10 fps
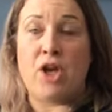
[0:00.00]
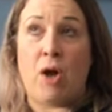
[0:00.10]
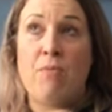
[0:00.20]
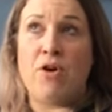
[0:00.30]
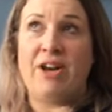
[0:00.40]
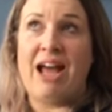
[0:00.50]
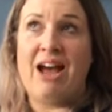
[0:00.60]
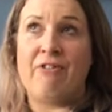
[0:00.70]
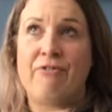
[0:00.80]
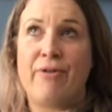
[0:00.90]
not going to
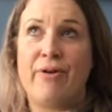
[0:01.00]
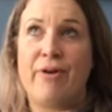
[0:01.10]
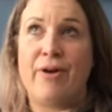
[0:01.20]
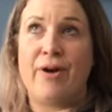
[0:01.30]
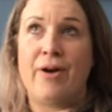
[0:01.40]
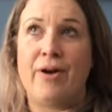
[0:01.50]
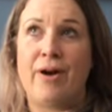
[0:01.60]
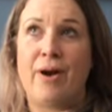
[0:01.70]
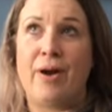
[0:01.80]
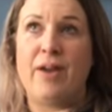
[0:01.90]
have,
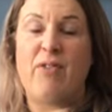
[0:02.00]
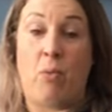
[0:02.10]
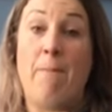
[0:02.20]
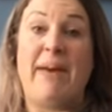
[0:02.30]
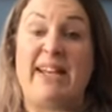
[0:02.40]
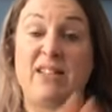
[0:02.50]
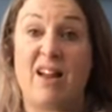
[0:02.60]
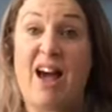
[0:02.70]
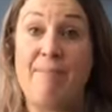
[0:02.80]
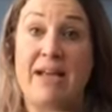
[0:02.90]
if I want
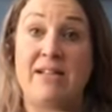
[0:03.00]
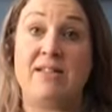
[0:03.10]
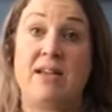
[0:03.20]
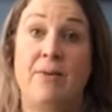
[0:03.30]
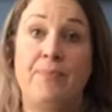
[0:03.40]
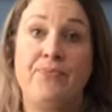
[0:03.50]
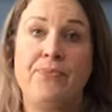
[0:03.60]
pizza, I'll have pizza.